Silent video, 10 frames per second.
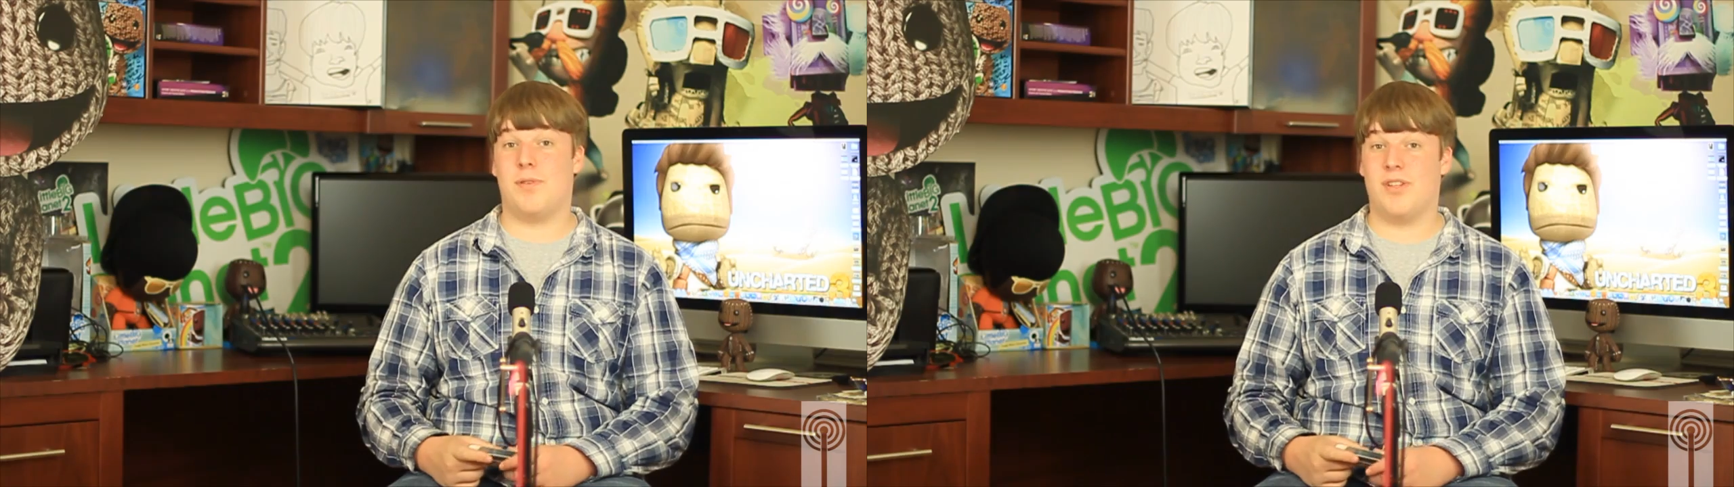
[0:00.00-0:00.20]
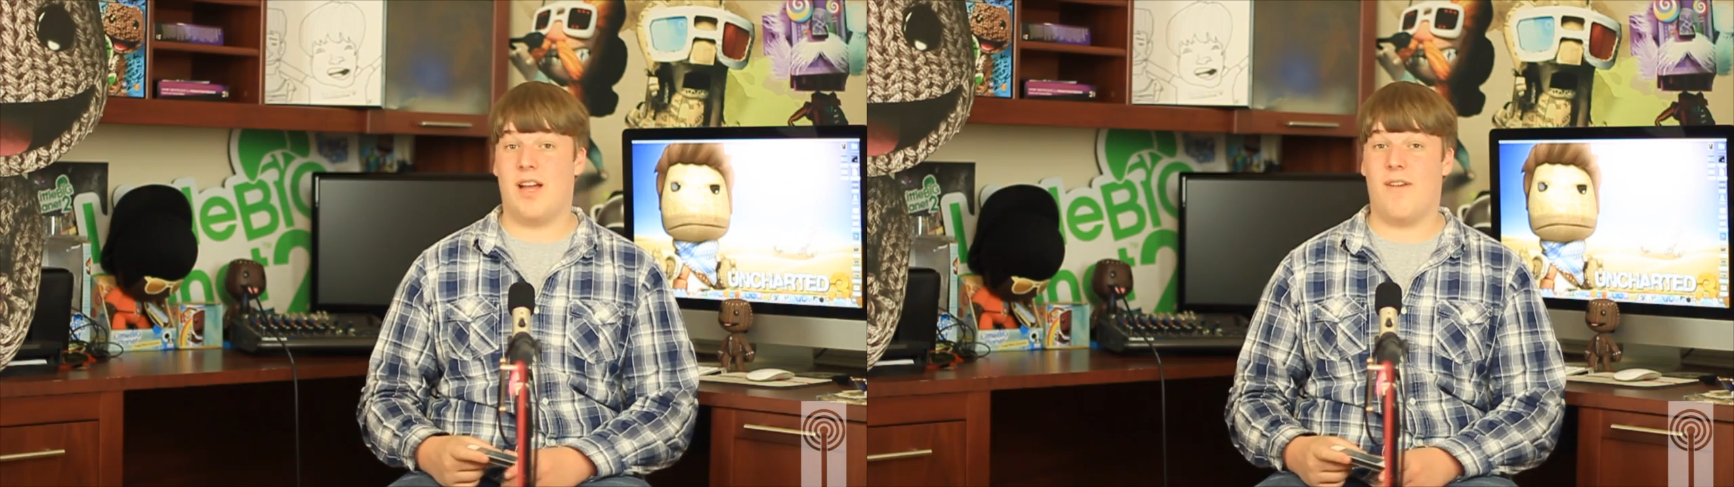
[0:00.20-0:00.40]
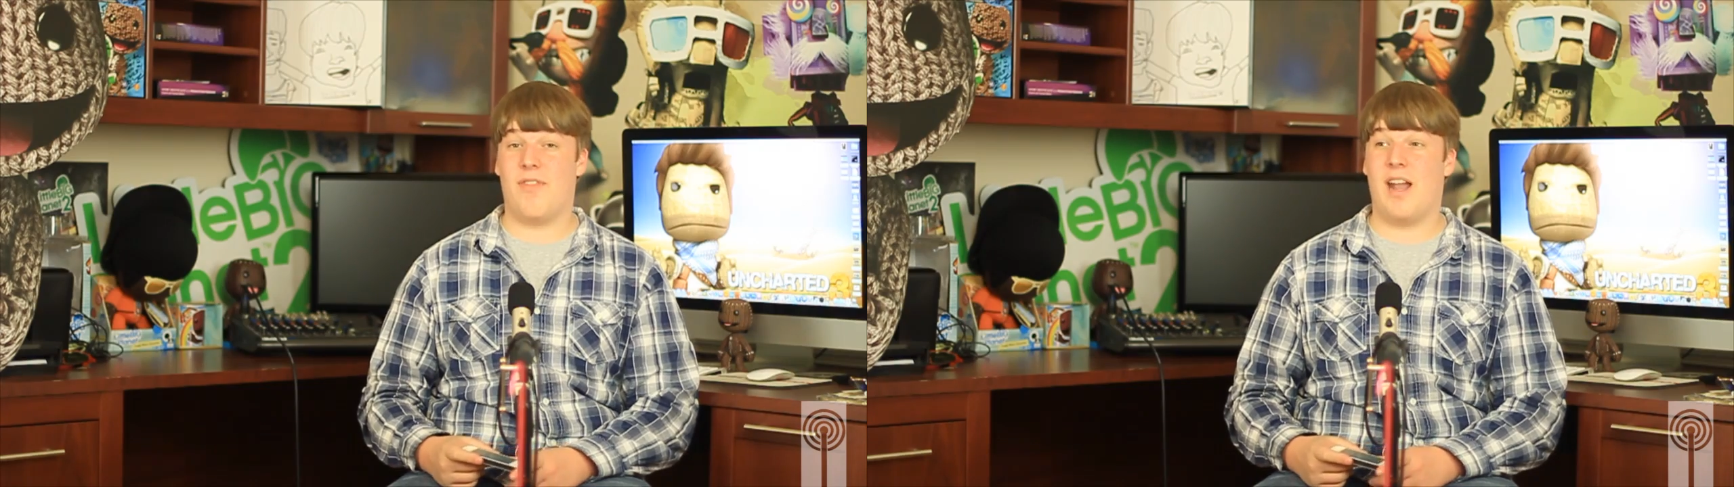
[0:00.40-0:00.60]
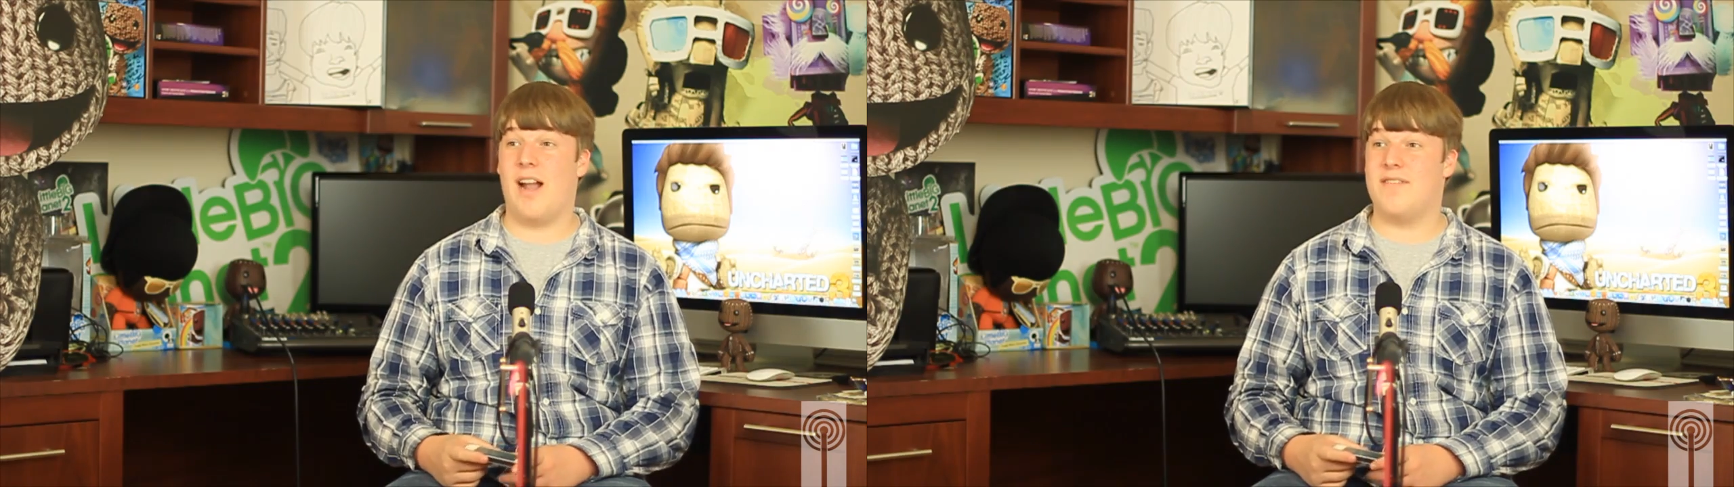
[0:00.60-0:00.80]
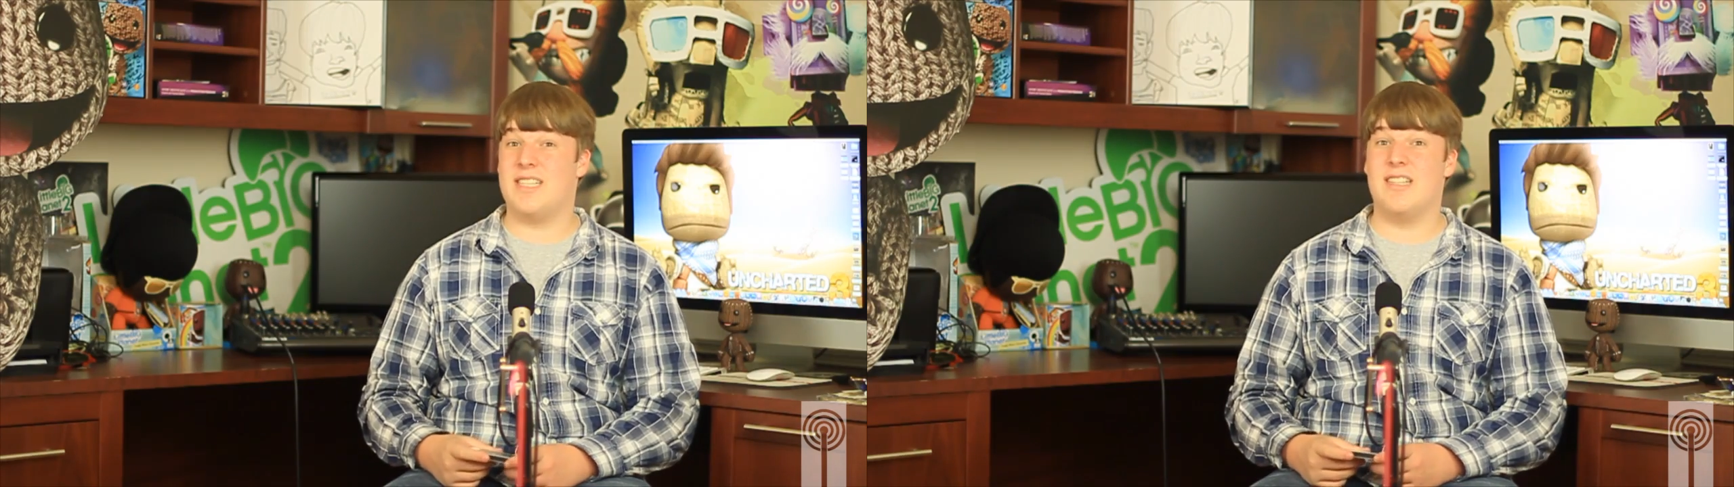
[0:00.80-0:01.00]
pulled off that
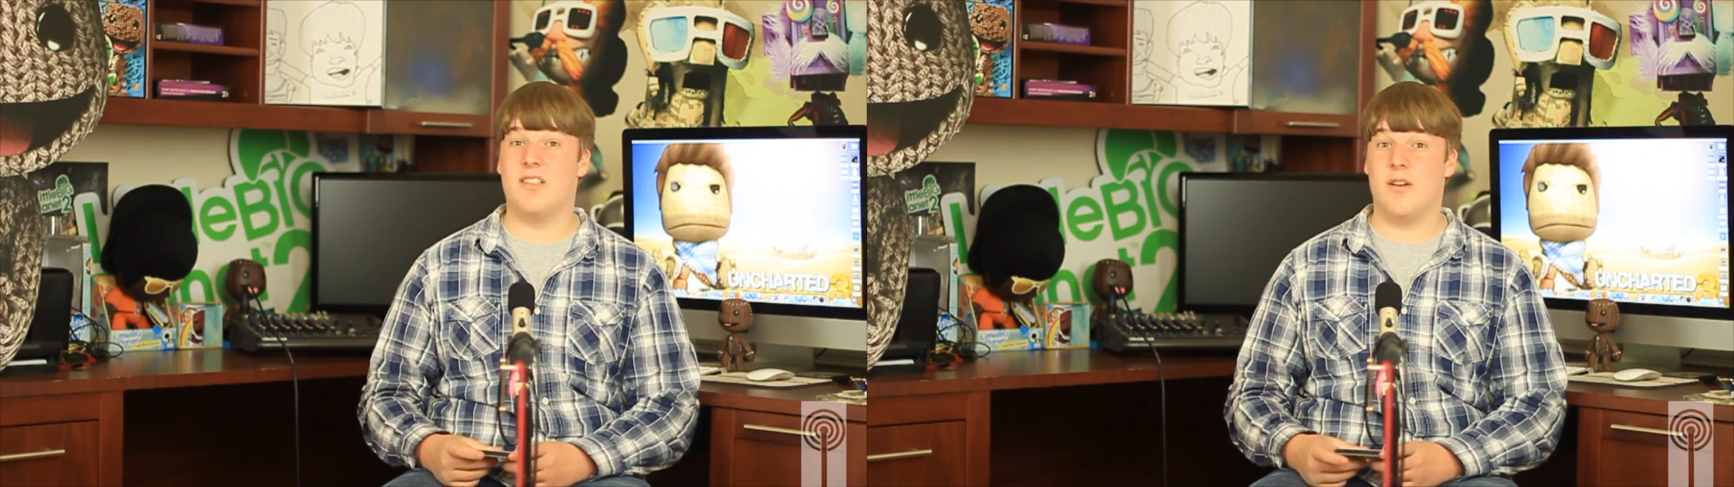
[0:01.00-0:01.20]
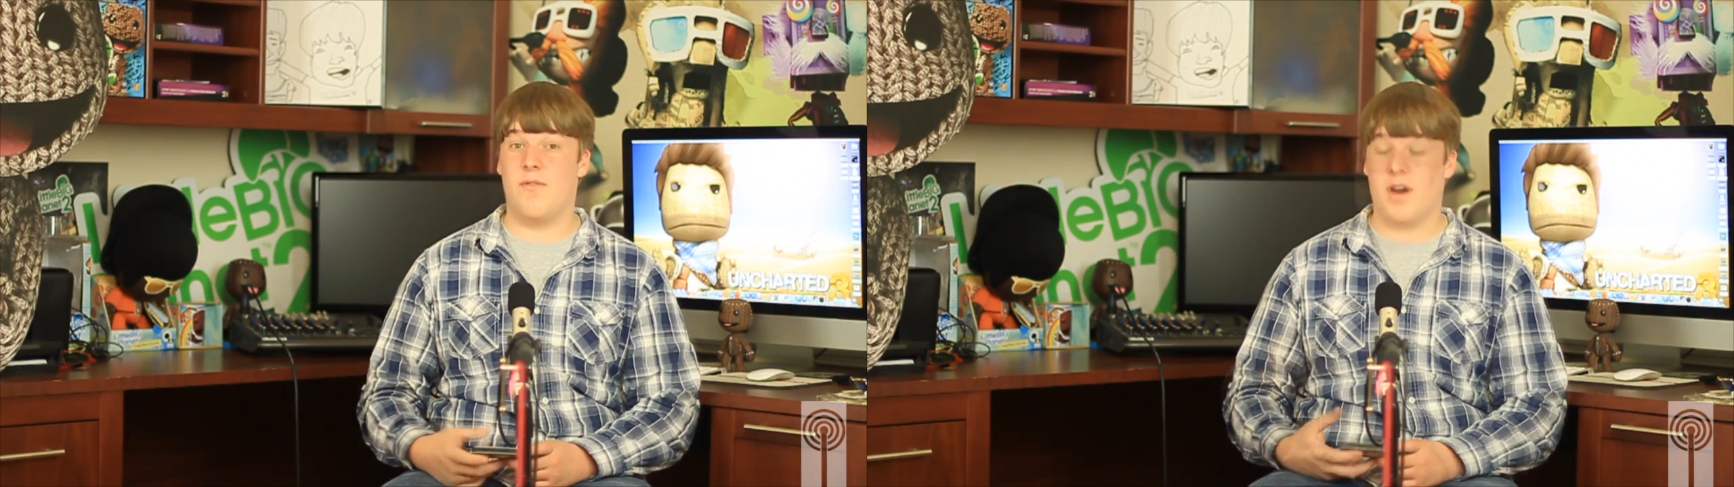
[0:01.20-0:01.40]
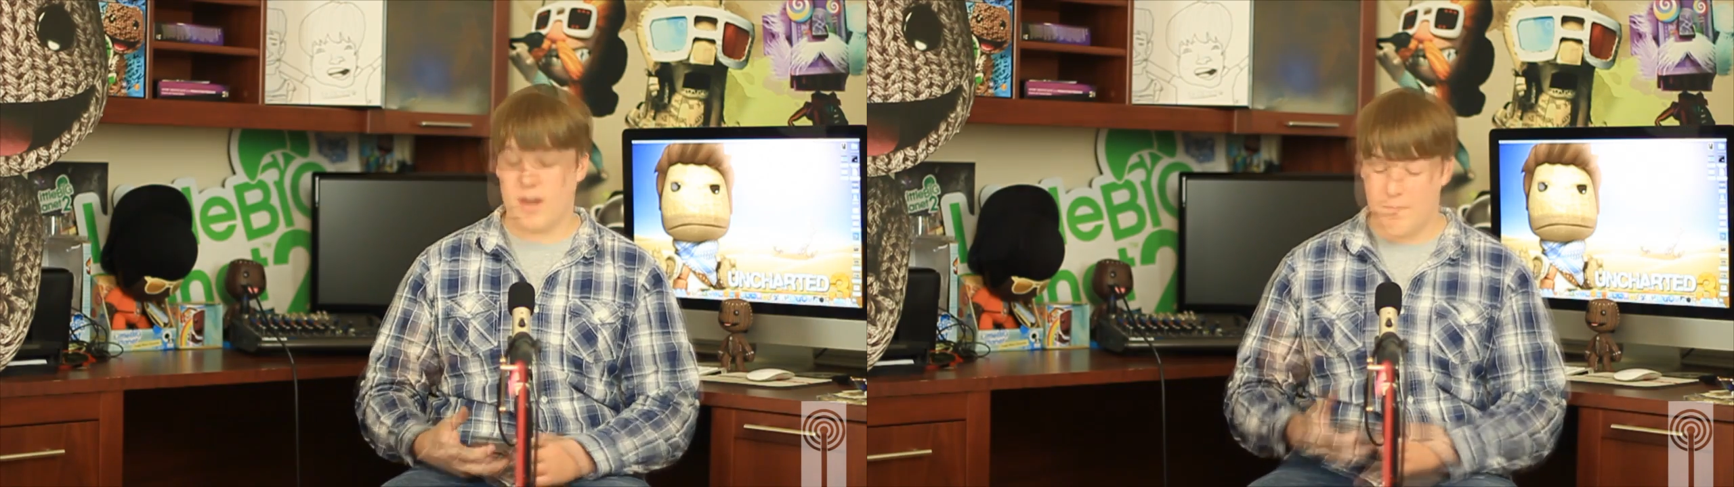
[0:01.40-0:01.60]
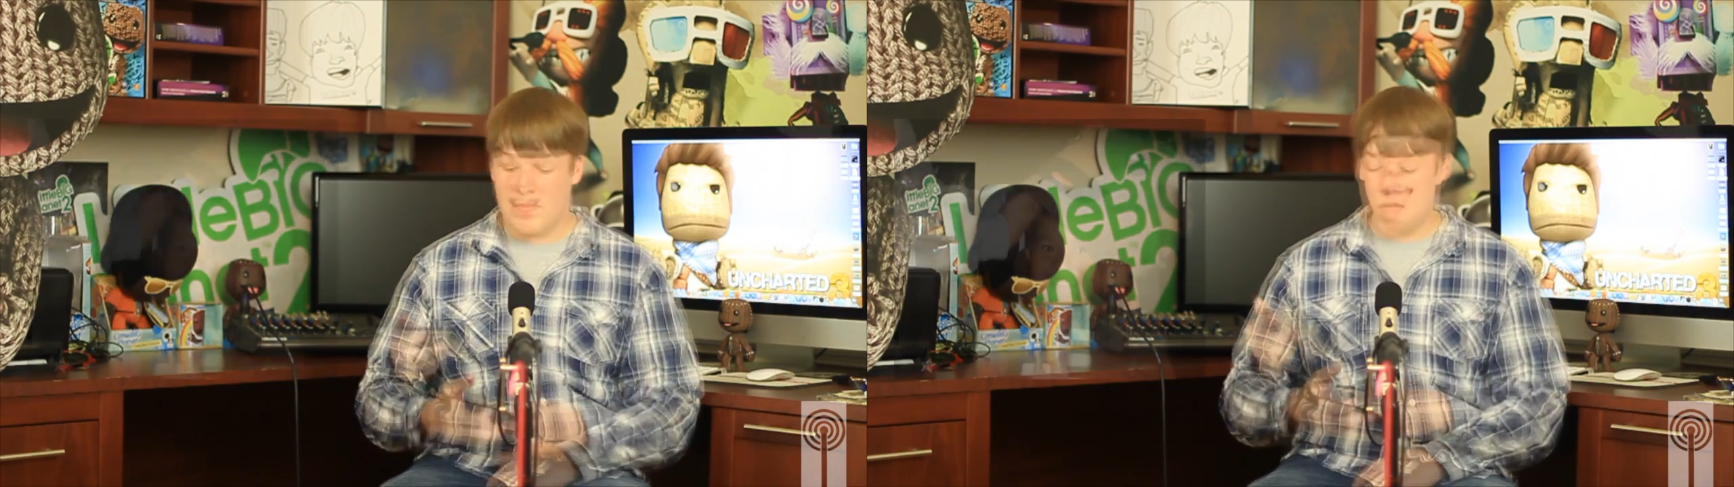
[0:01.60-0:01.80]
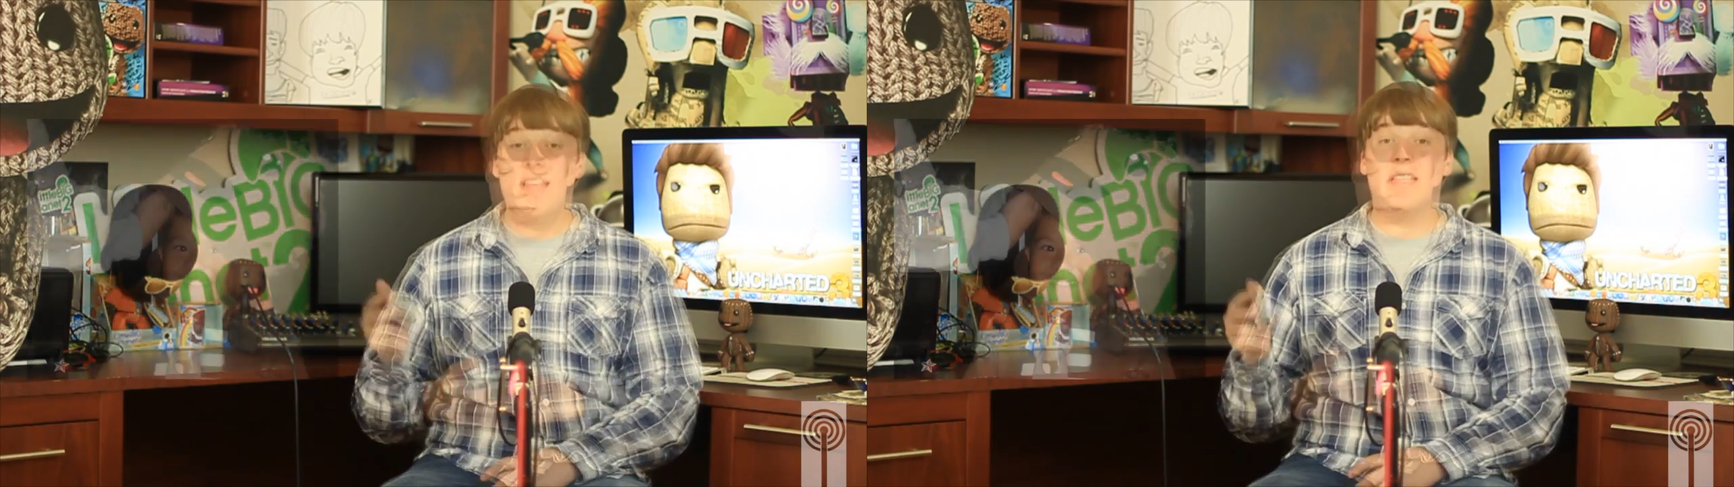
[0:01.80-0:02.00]
I've seen so far.
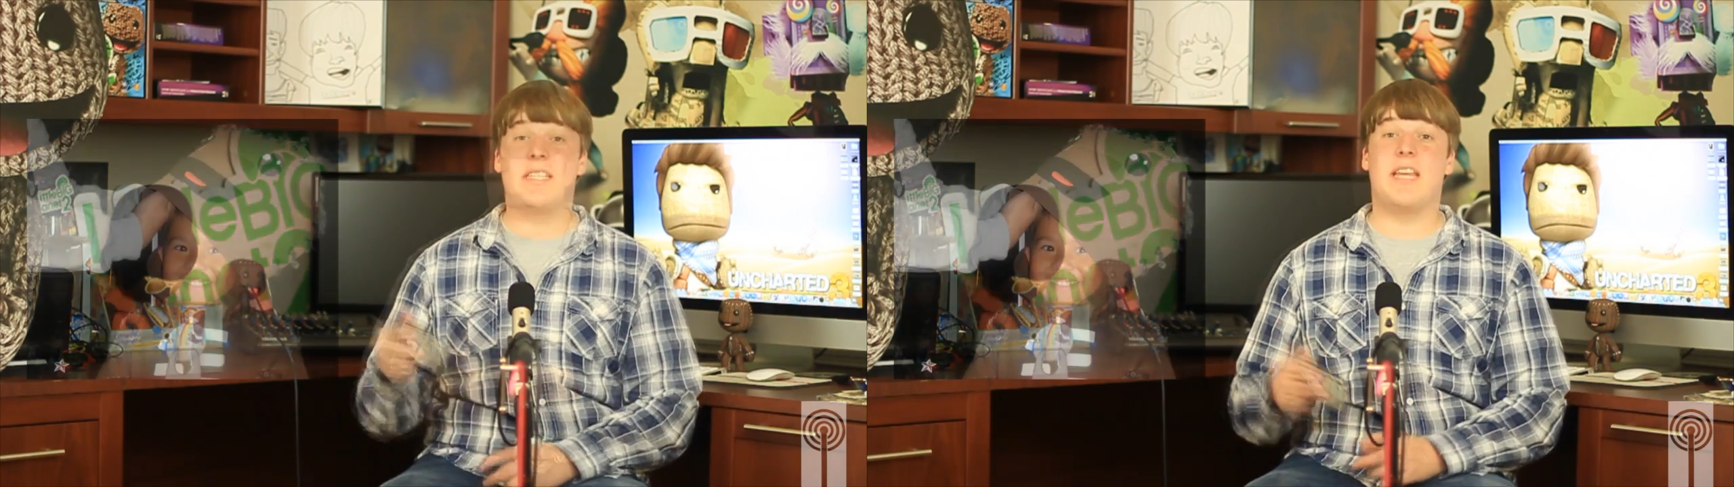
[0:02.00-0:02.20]
This